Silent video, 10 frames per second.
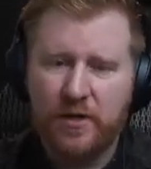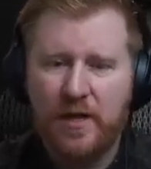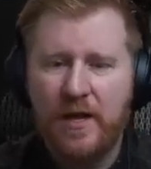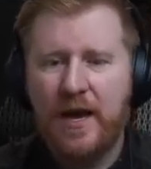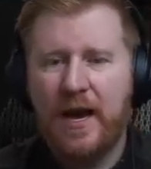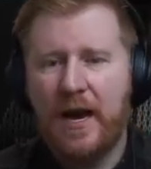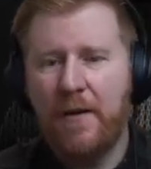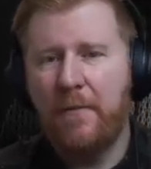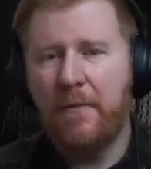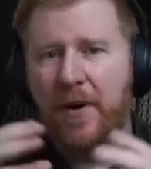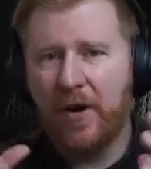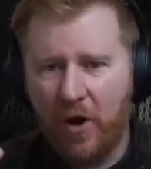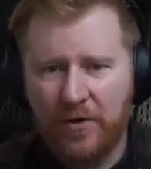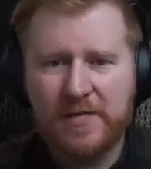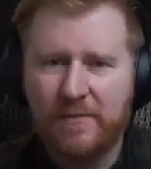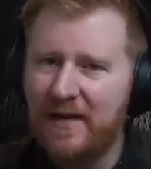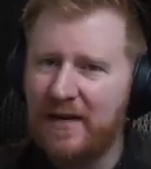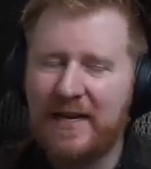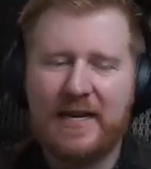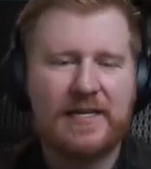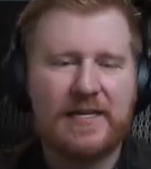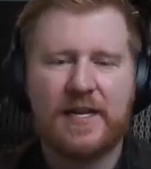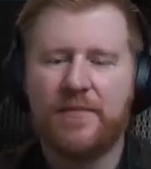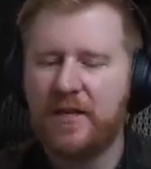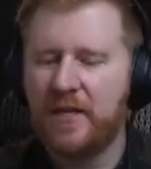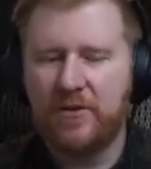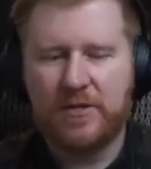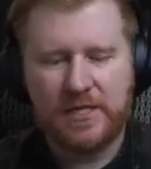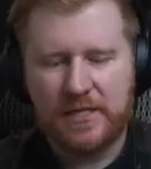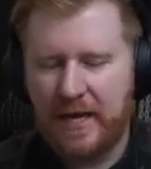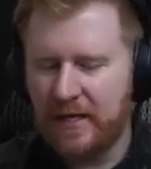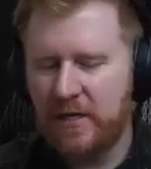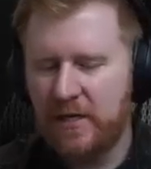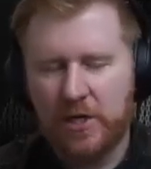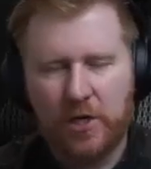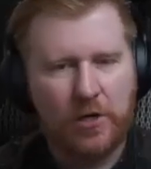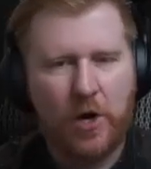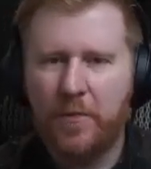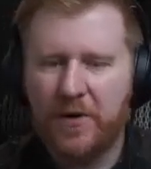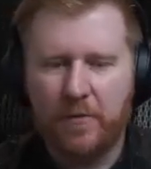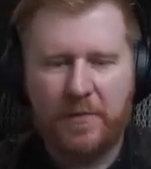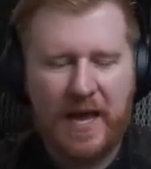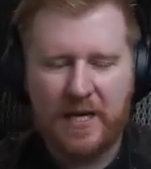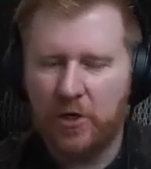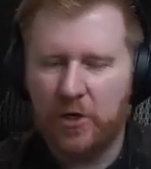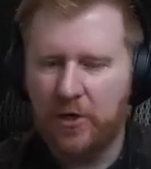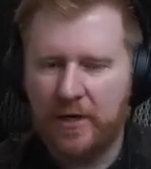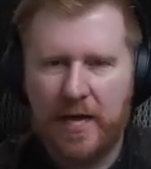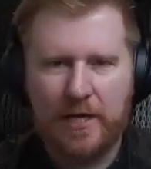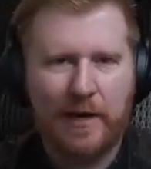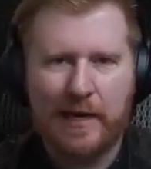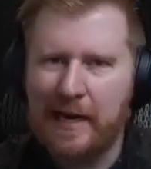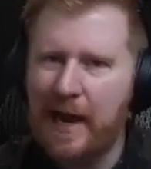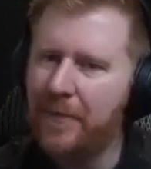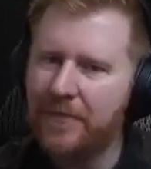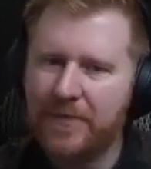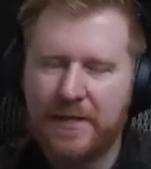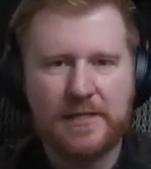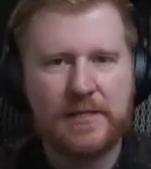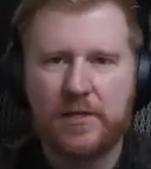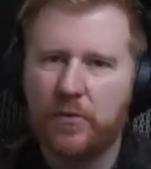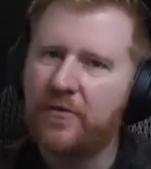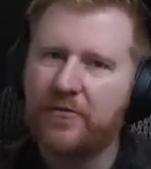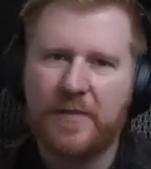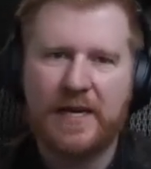But ultimately, it's something that you're just like, you open your pack, you look at it, and you're like, yeah, this is the one for me.